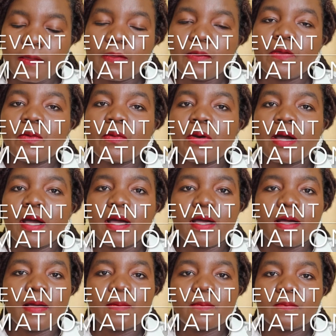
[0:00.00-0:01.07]

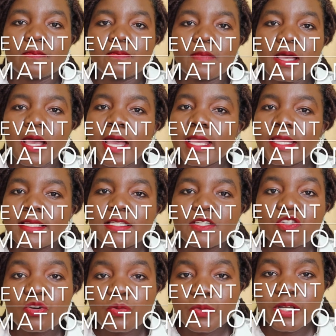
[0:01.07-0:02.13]
Your height,
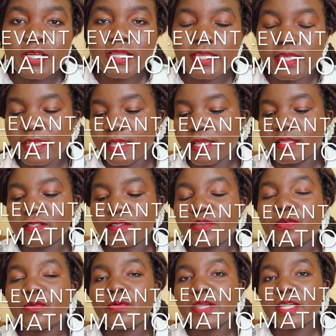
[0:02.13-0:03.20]
nobody cares.
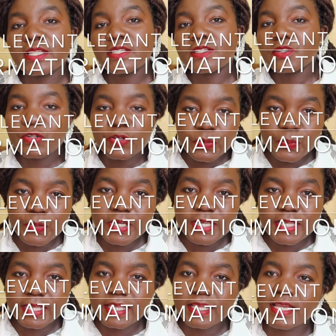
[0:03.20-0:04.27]
Your weight,
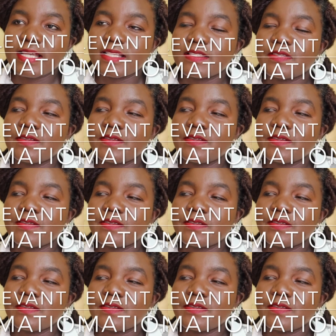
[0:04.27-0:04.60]
nobody cares.